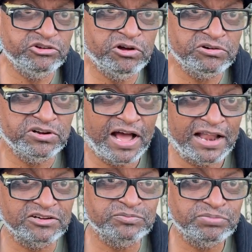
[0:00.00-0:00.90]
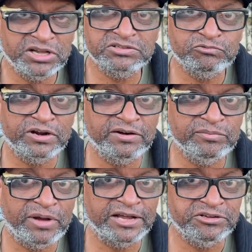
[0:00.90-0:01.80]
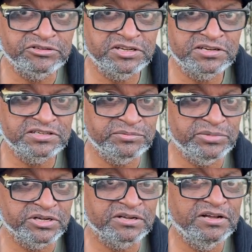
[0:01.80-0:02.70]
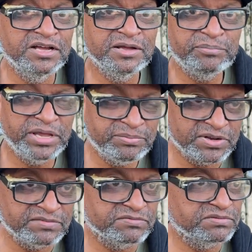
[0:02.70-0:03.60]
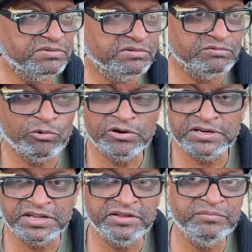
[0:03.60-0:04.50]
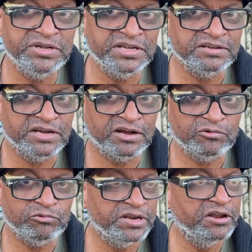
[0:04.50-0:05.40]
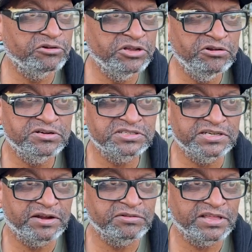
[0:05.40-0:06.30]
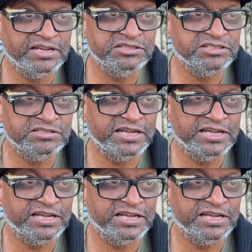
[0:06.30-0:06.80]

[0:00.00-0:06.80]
$200 plus whatever my utility bill. People have wanted to give me window units and everything.